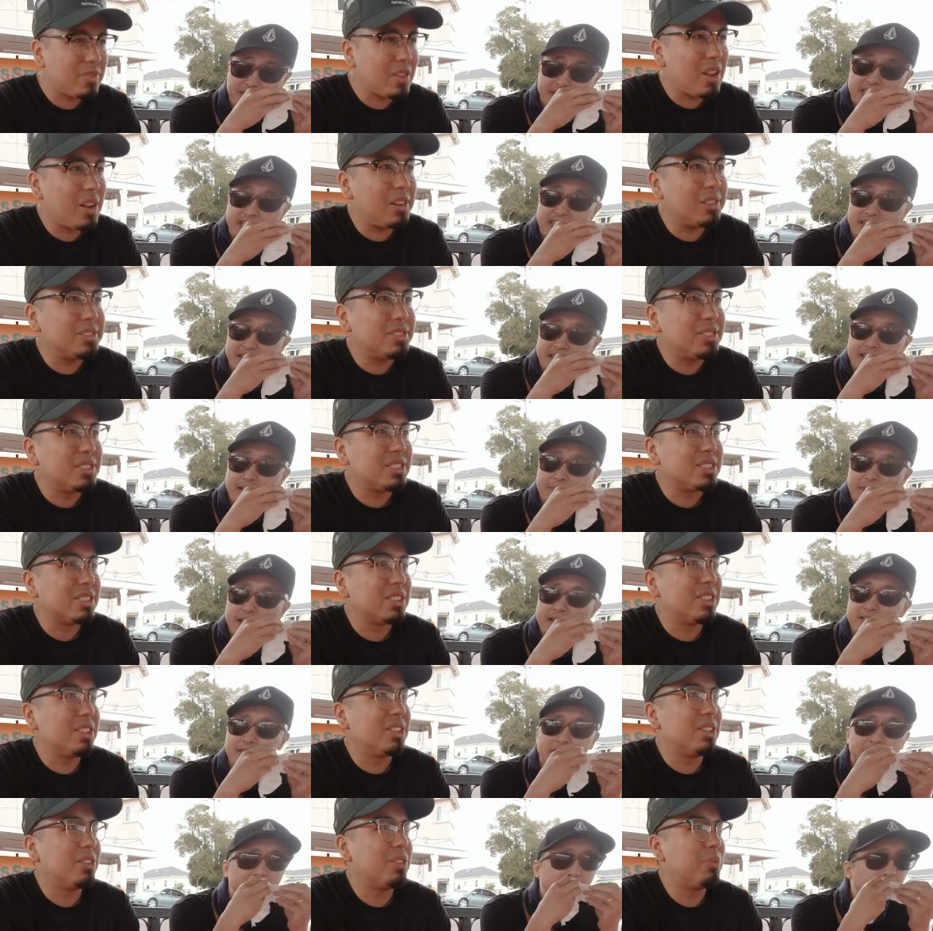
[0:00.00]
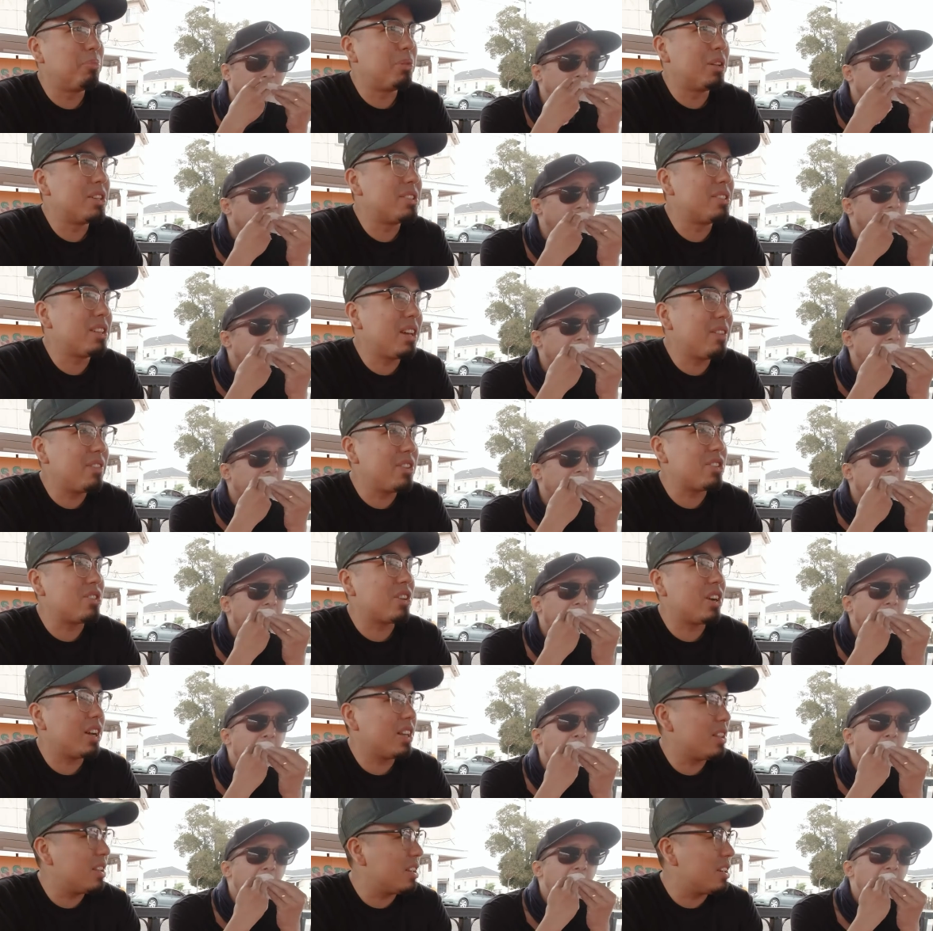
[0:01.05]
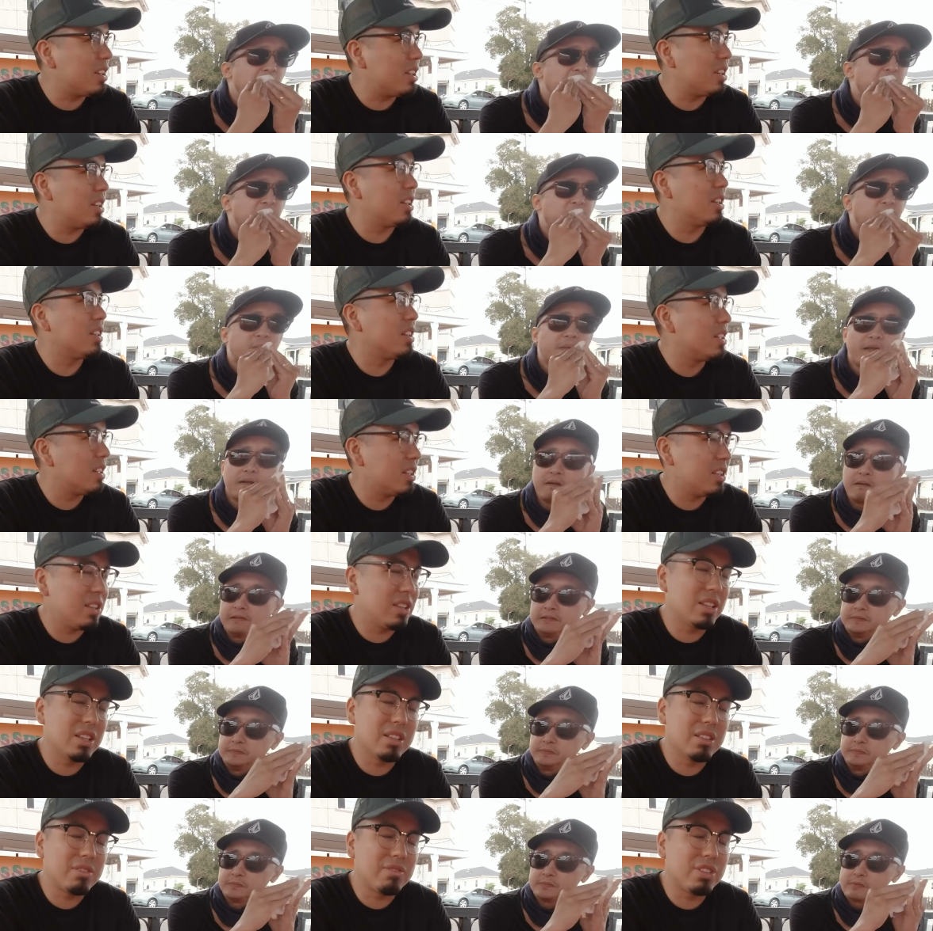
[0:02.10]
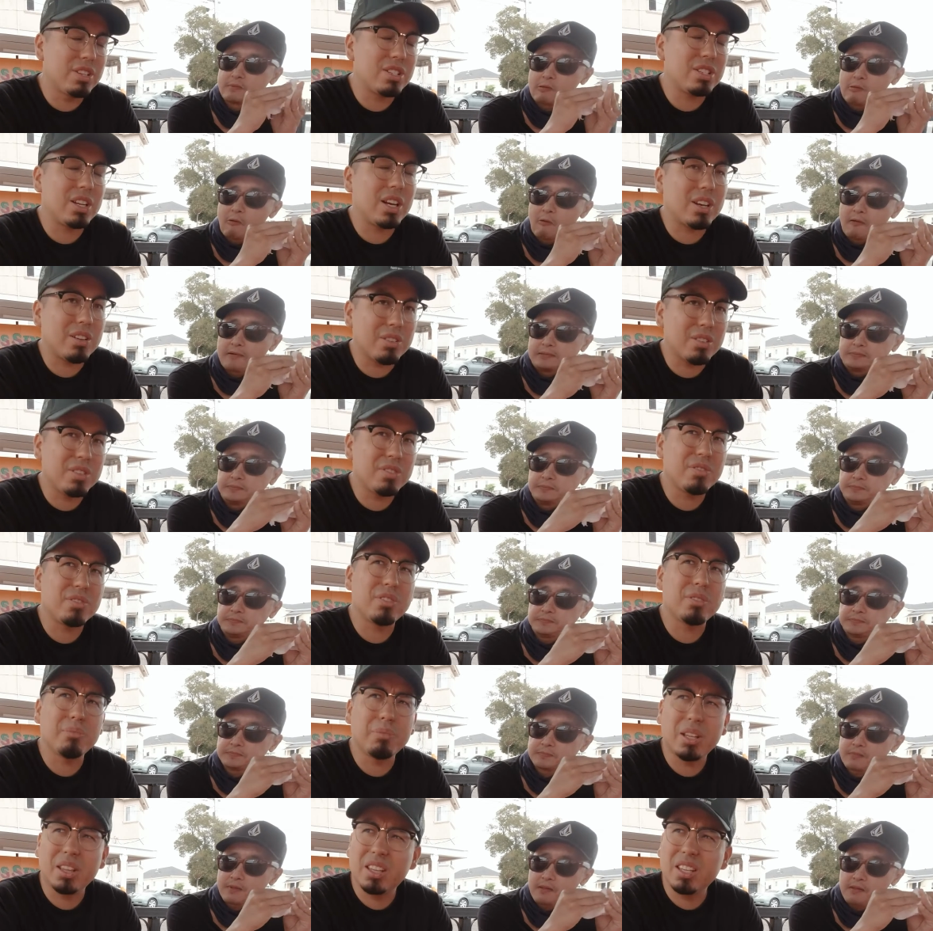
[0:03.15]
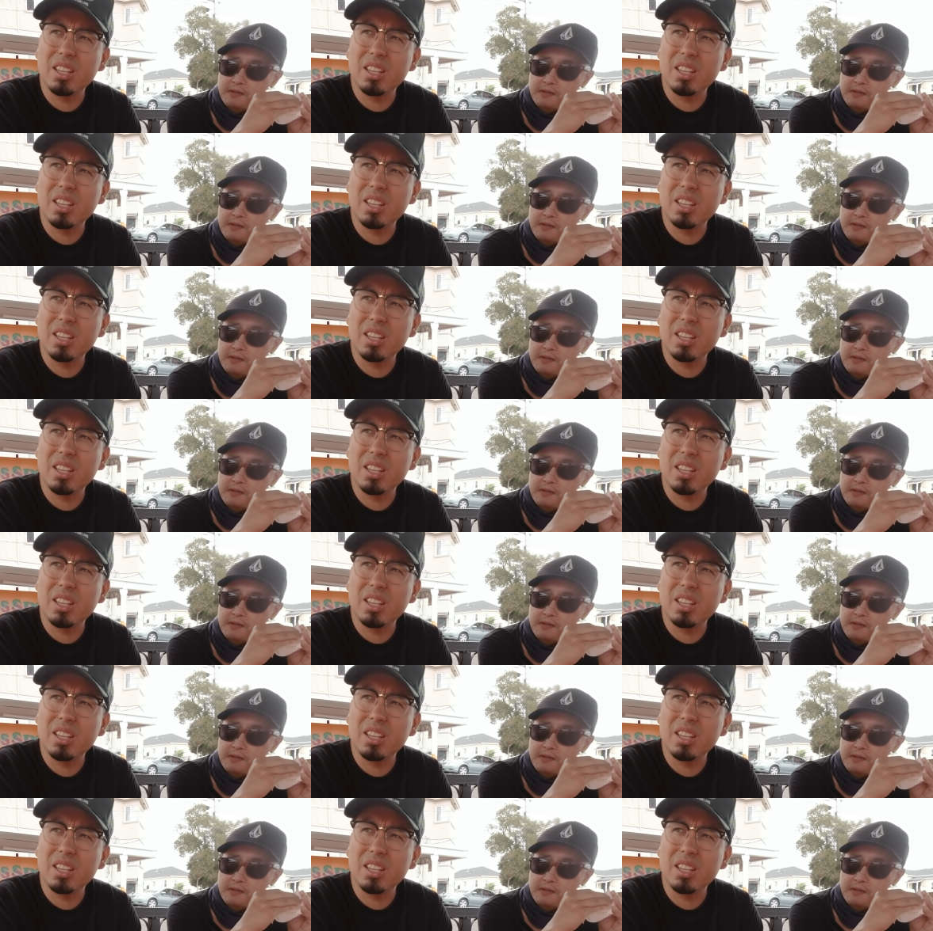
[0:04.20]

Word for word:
Speaker 1: really amazing. Well, plus you haven't tried the fish tacos from, I